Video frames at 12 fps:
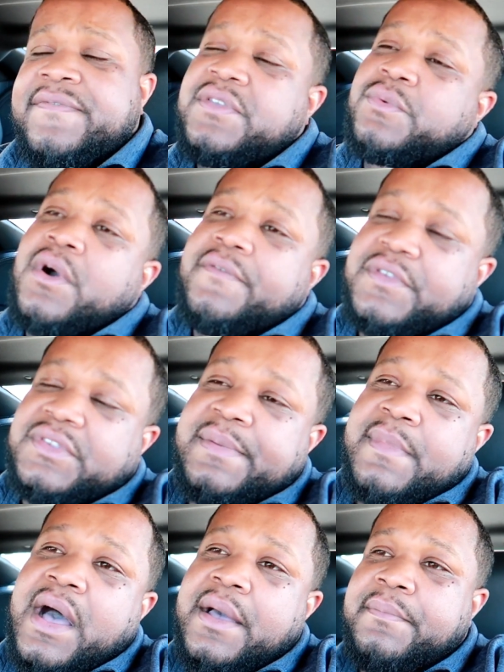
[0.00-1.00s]
If you
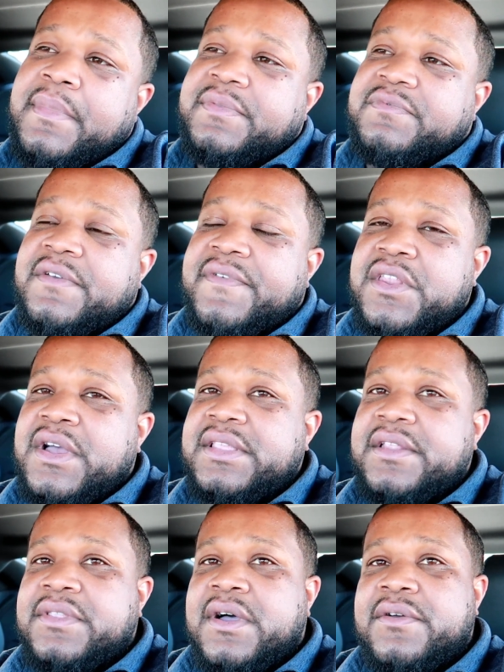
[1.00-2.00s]
see the video I
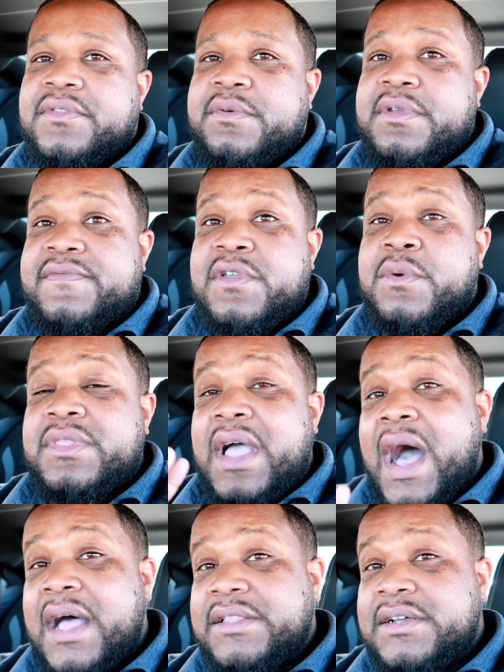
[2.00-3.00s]
did, the review with
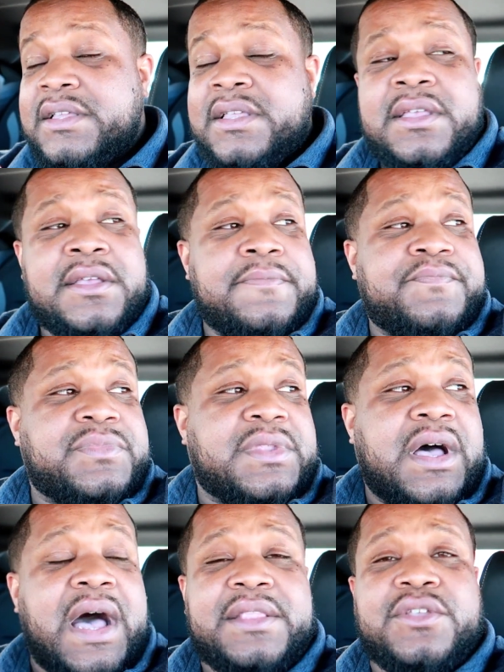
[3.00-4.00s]
the Honda
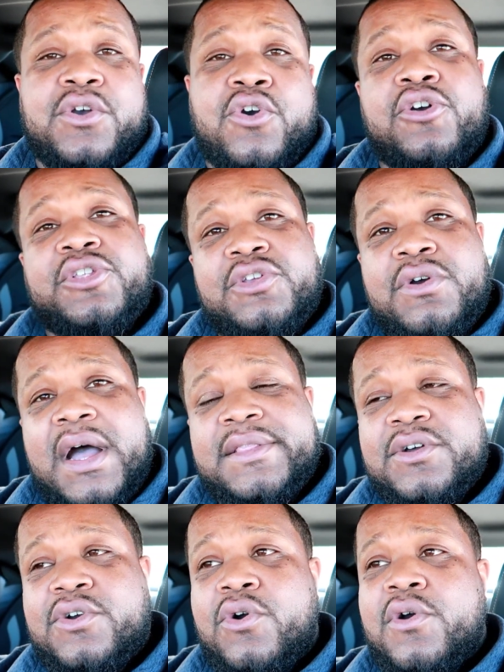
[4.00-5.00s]
Accord, the new
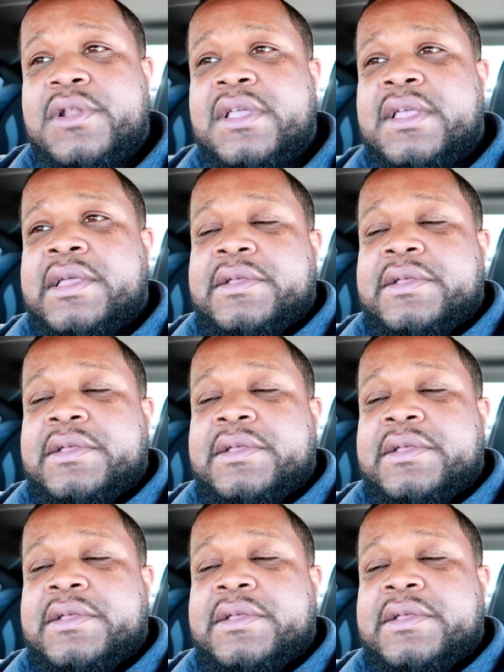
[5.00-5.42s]
Honda Accord,